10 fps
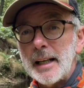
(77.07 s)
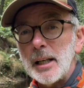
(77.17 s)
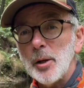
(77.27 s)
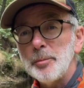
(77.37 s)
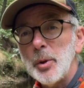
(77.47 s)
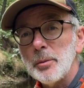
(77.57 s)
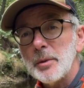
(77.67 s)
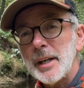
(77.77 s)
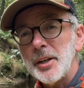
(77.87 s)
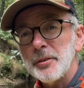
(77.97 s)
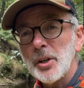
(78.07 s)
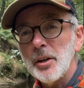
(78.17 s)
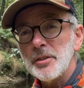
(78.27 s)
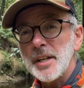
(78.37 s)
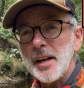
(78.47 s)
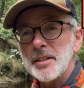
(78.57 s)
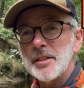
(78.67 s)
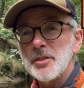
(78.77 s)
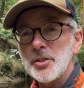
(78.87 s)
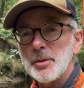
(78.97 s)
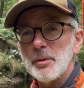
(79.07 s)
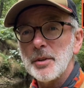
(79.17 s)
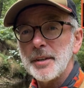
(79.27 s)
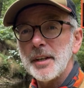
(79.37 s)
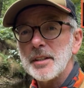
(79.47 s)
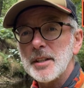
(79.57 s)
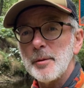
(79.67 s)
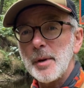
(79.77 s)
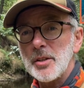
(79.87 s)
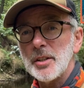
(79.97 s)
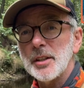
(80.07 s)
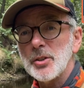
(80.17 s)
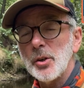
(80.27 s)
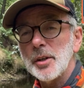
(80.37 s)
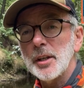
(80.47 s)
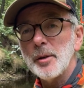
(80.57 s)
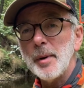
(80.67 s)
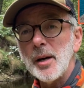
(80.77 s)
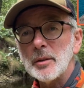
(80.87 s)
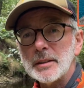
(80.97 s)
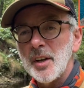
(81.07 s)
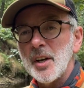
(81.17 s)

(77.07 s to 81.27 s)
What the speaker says: It'll put kind of context into some of the things I'm actually talking about.